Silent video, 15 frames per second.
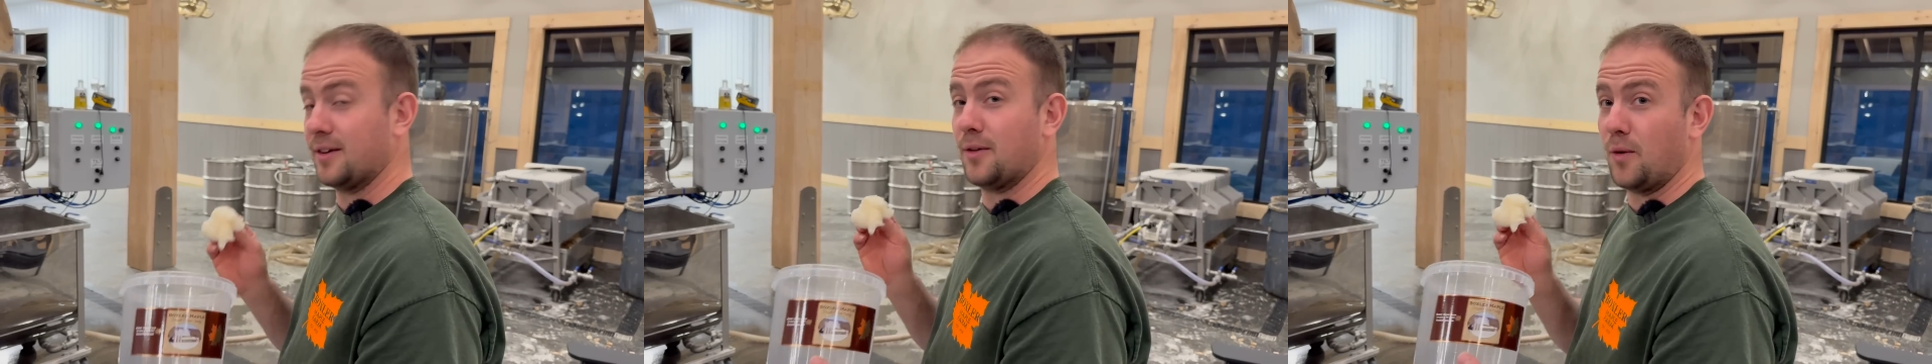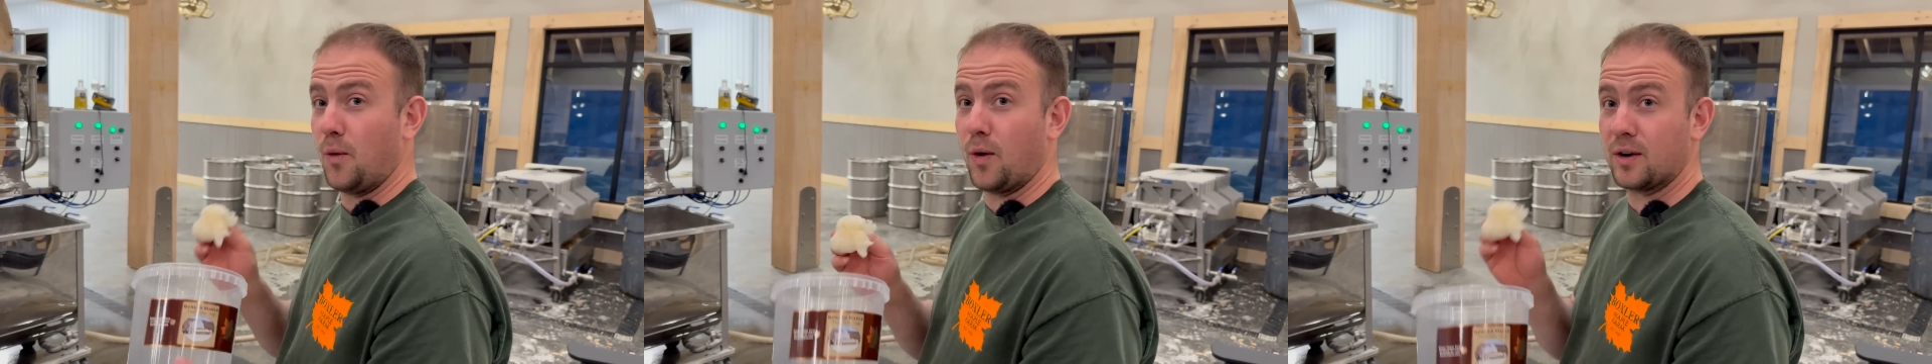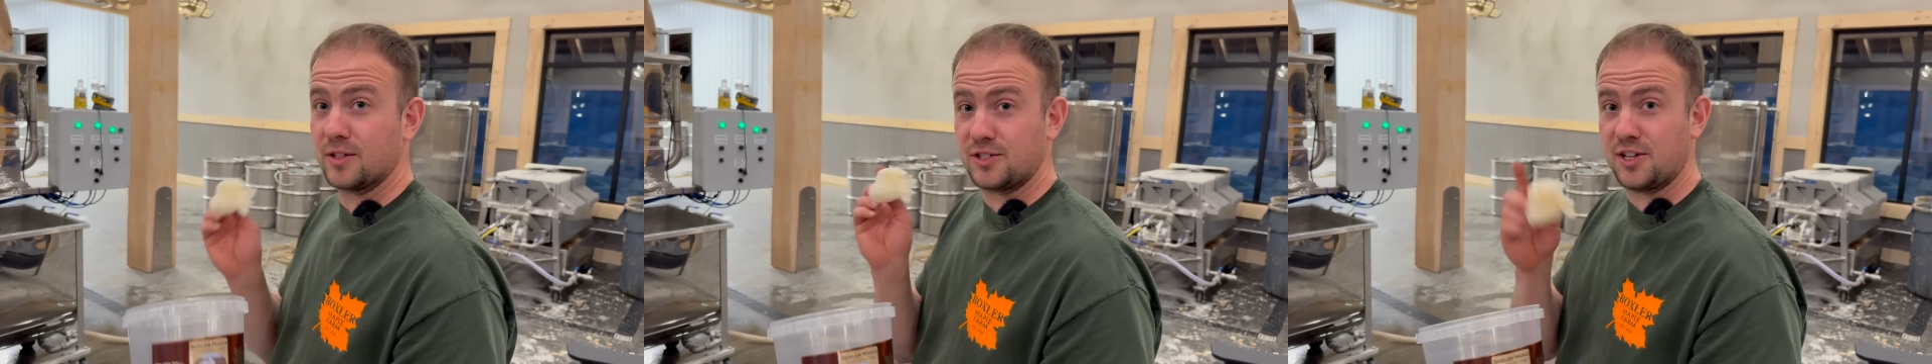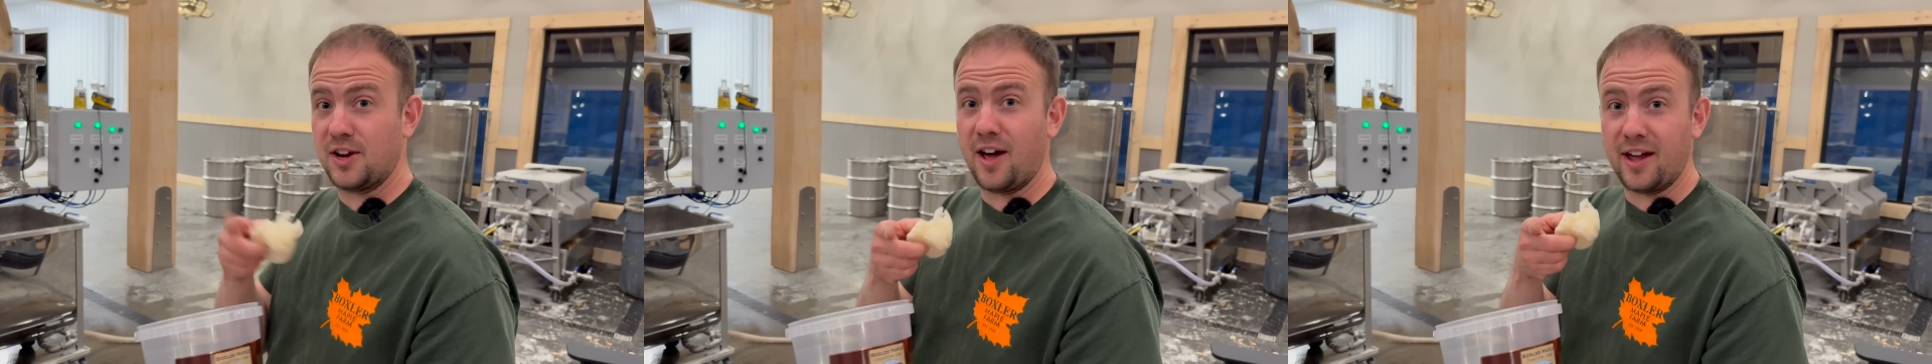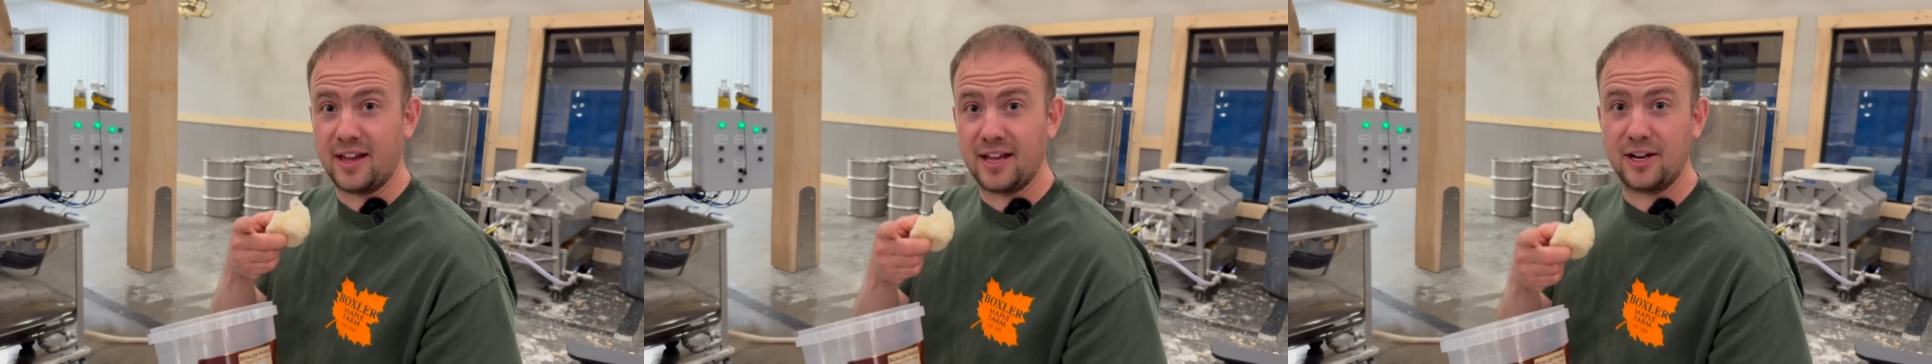Order
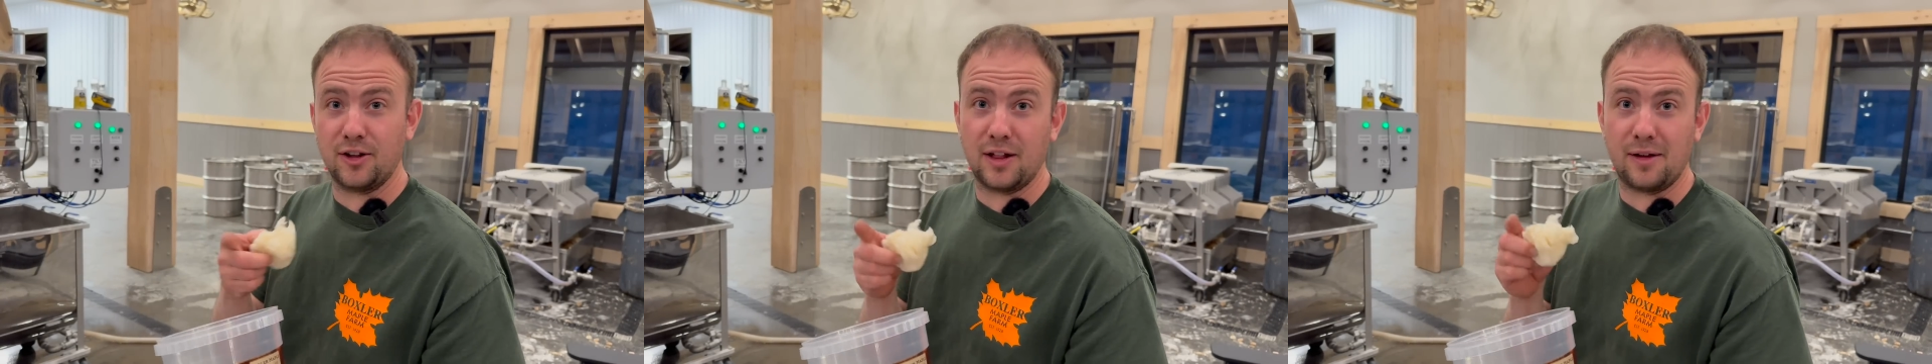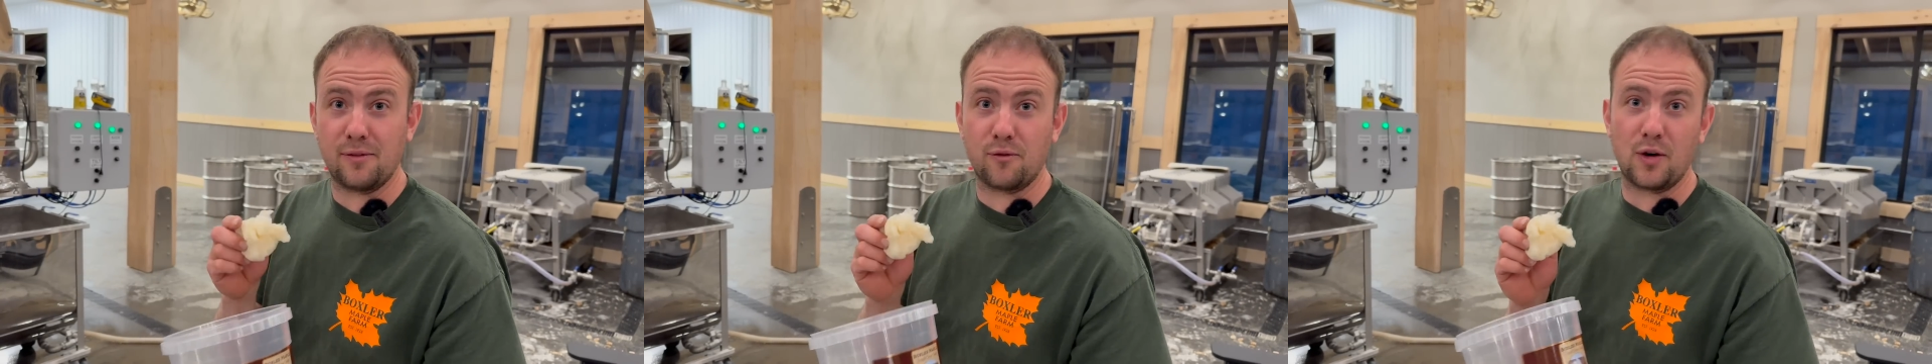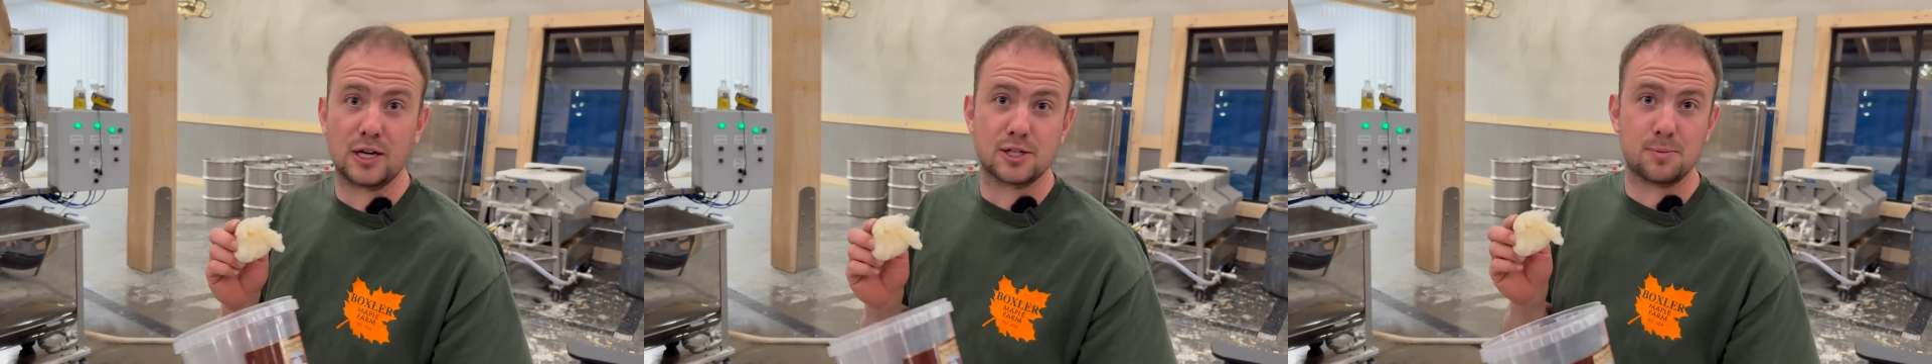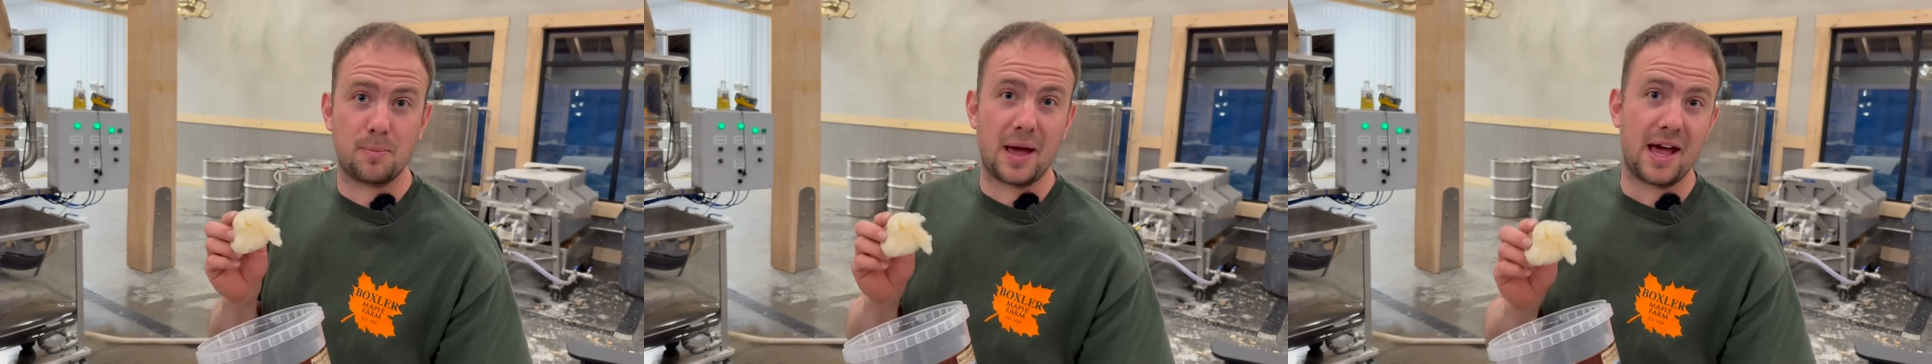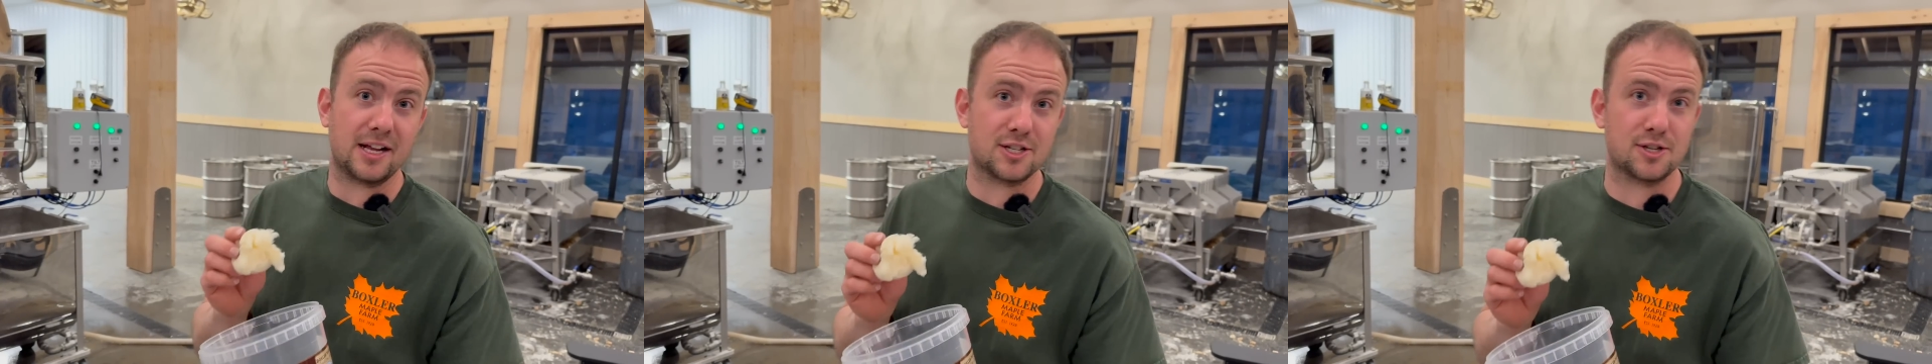tonight and you'll have a fresh
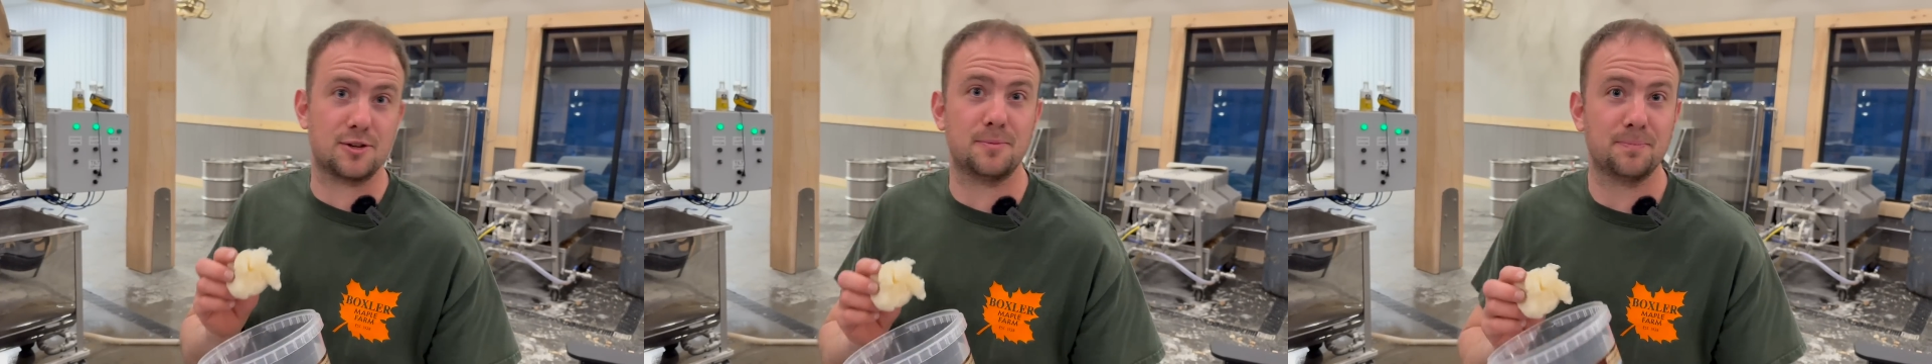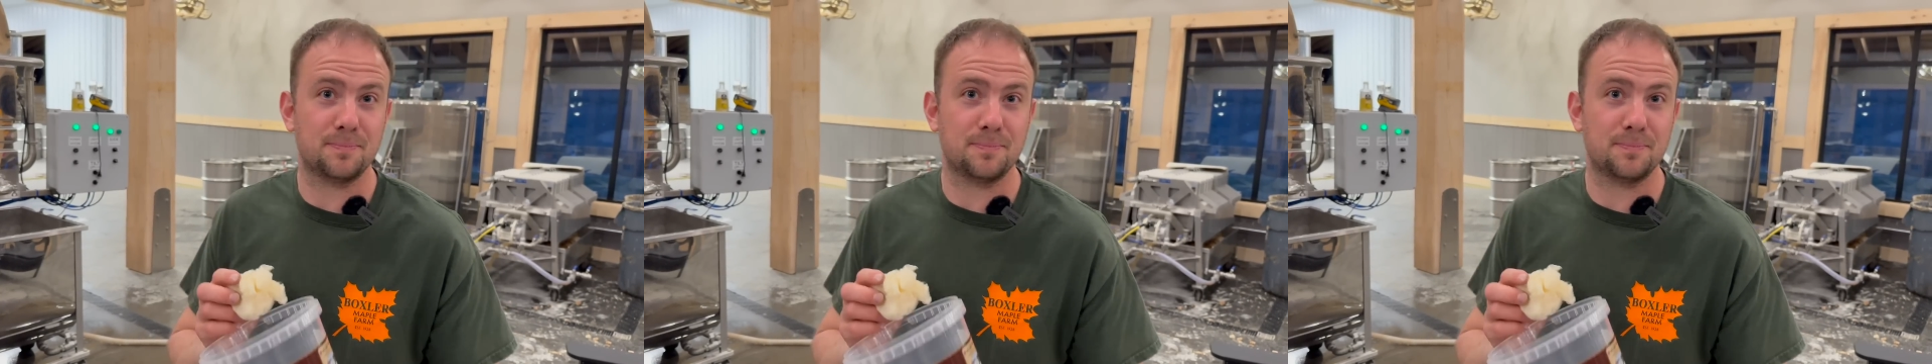batch.